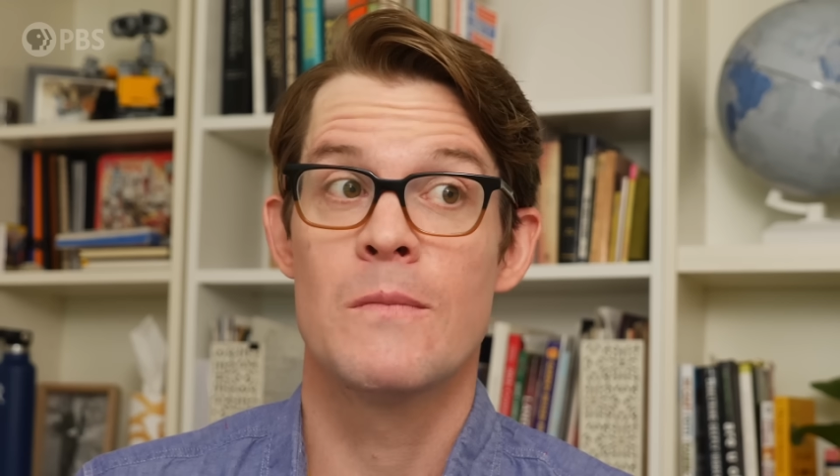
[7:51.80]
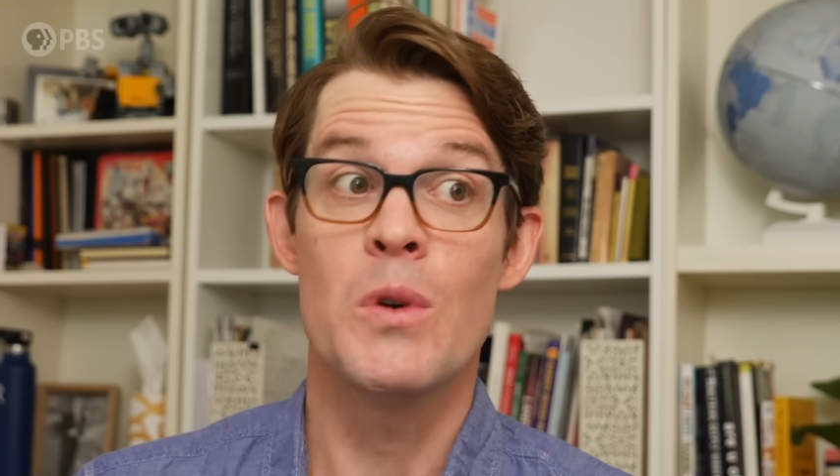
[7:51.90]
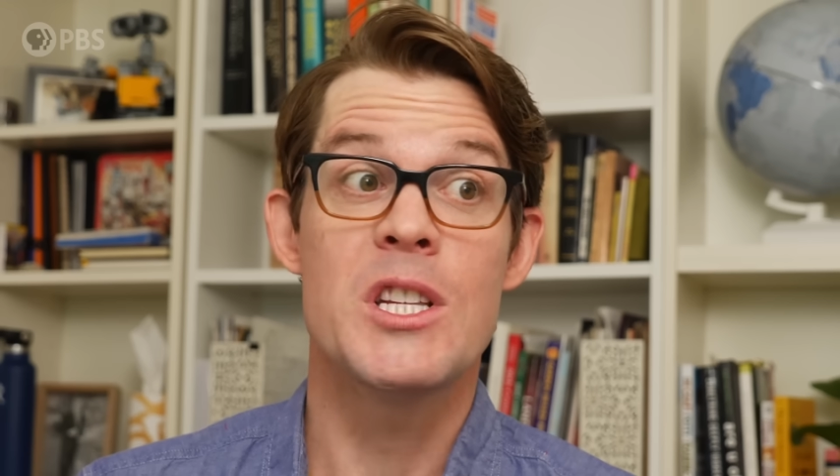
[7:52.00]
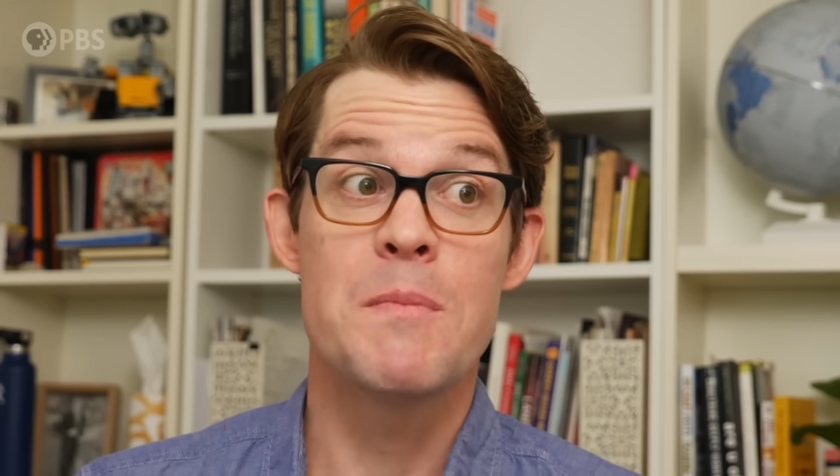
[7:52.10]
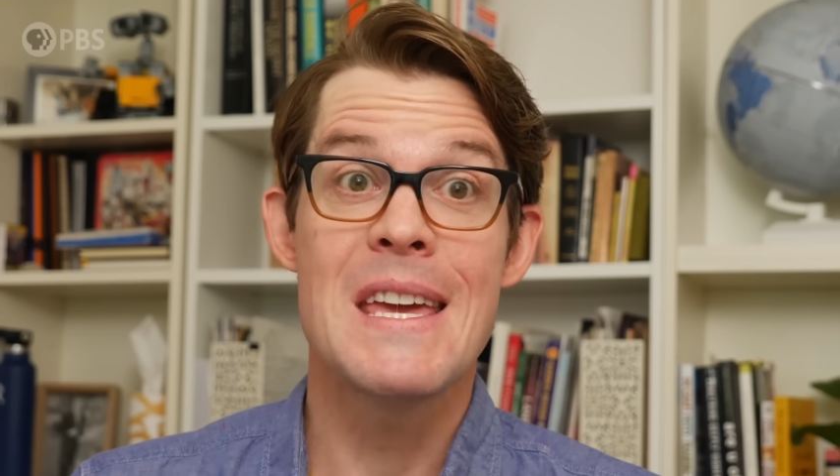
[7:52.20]

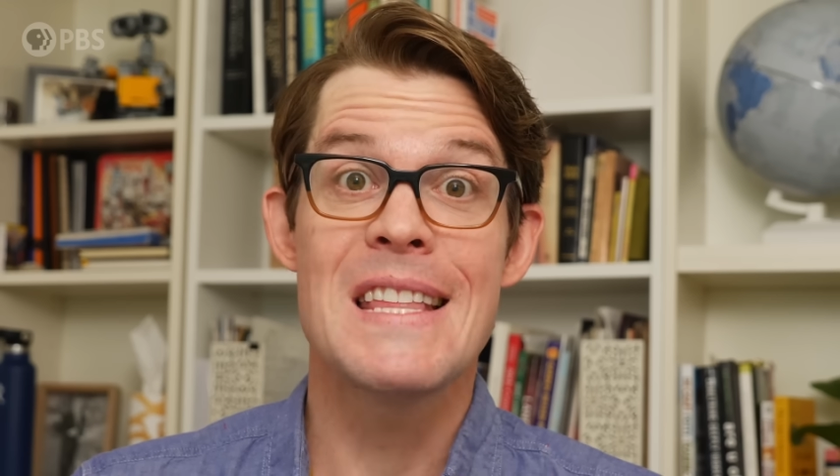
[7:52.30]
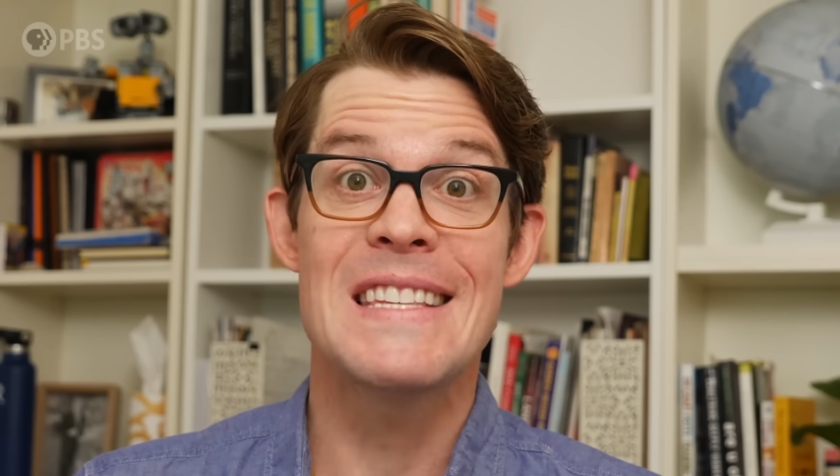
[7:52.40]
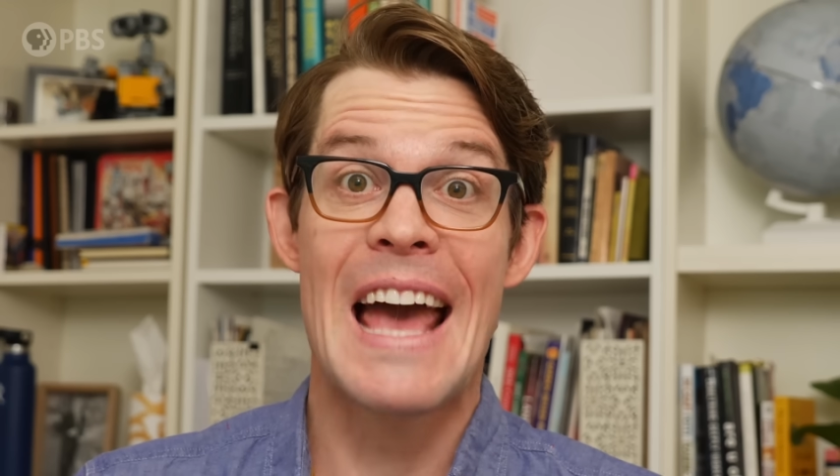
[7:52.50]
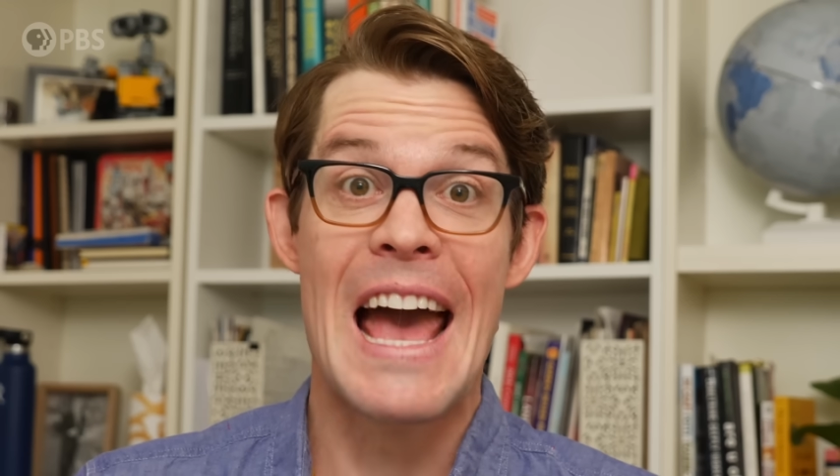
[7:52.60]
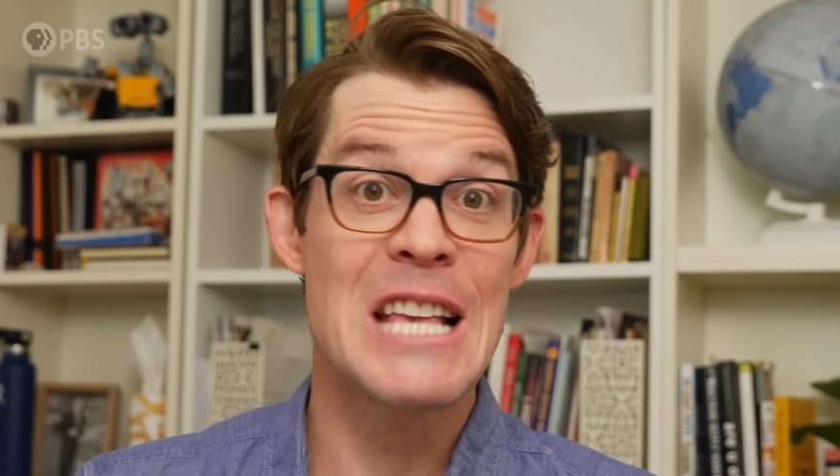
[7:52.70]
Which
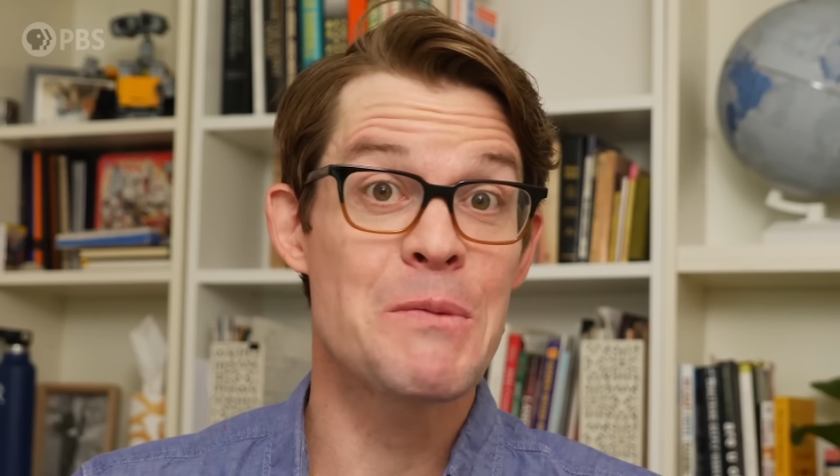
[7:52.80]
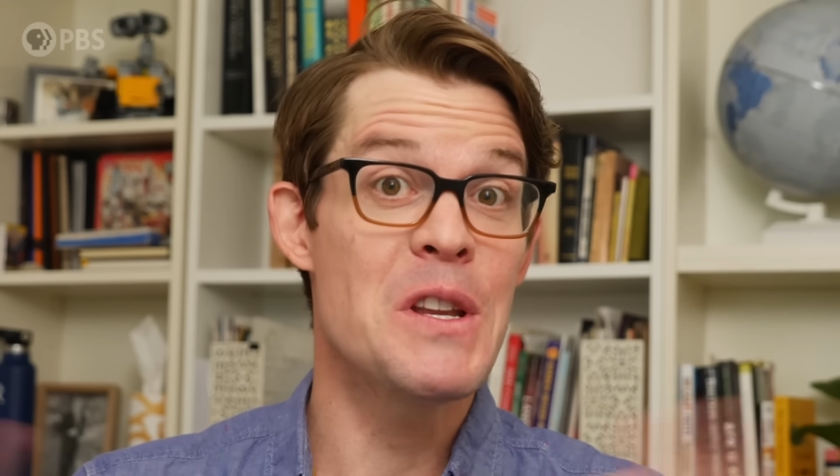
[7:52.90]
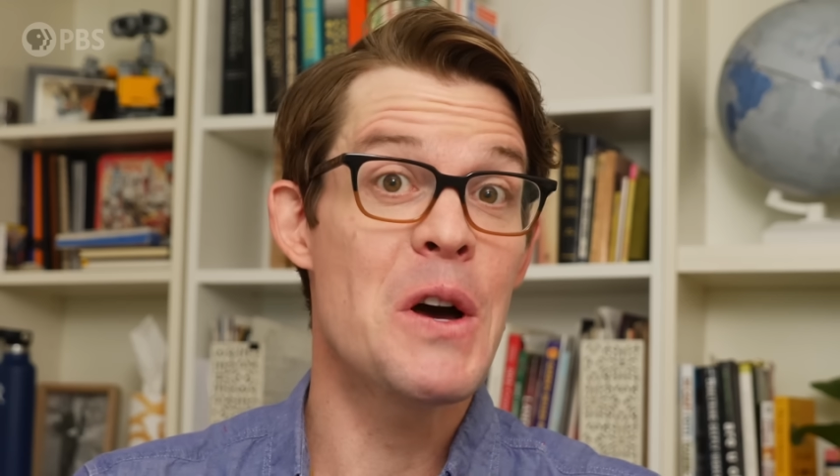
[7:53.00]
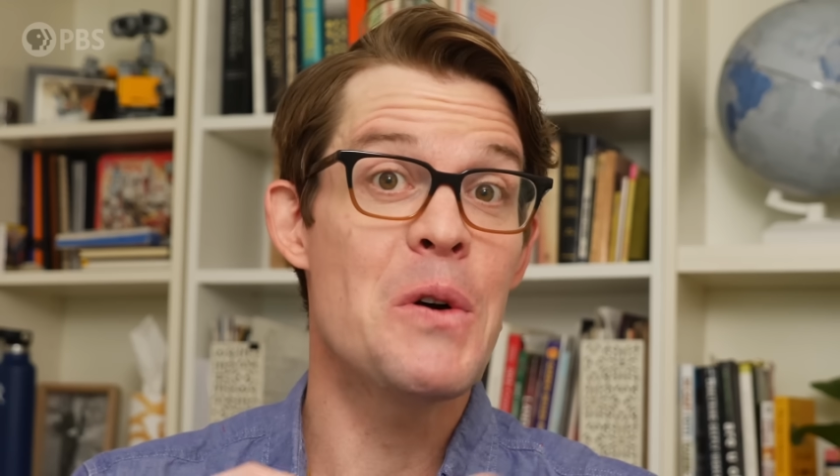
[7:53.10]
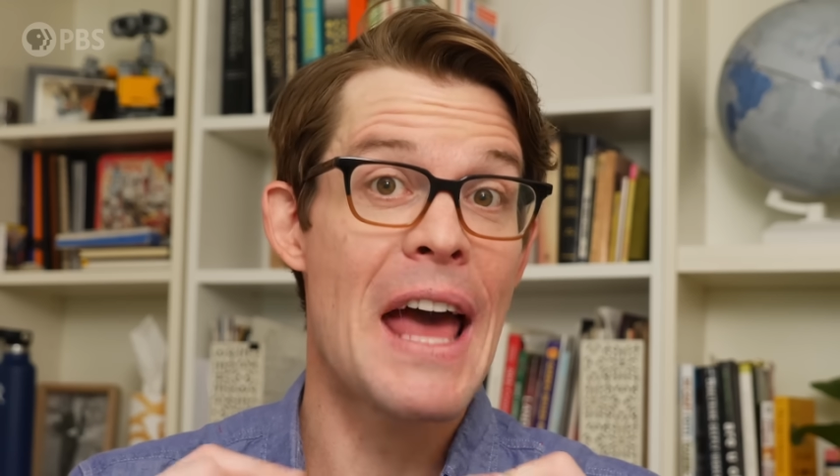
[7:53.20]
means, as we know